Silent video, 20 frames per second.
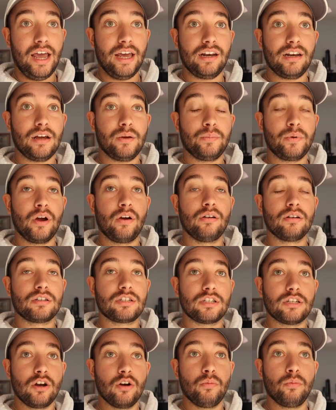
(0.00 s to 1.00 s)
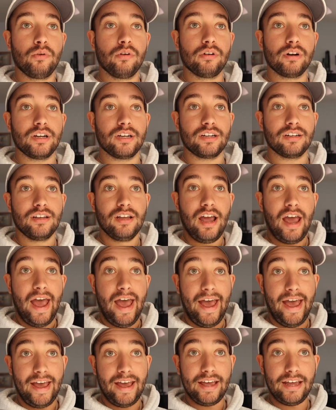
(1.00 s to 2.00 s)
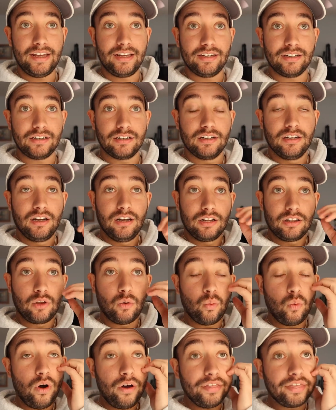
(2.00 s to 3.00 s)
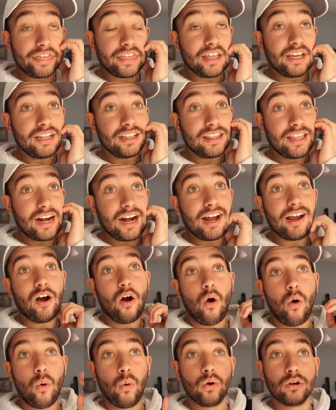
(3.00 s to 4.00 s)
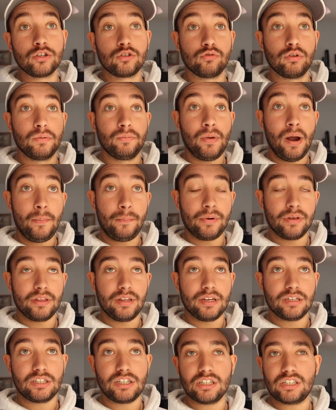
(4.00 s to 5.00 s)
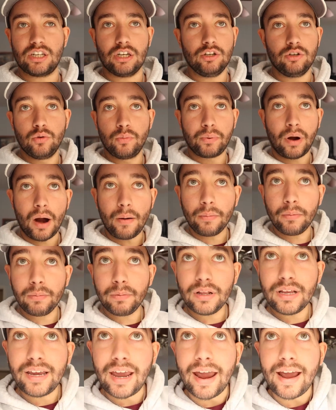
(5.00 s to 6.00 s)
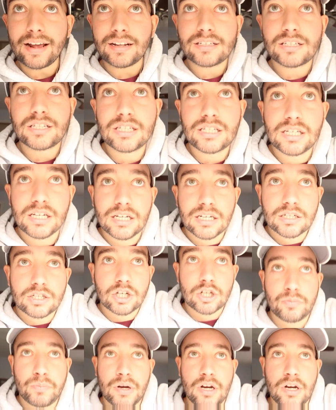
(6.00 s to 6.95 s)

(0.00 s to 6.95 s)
end up going snowboarding, and the one thing that I always remember this is, you probably can't see it just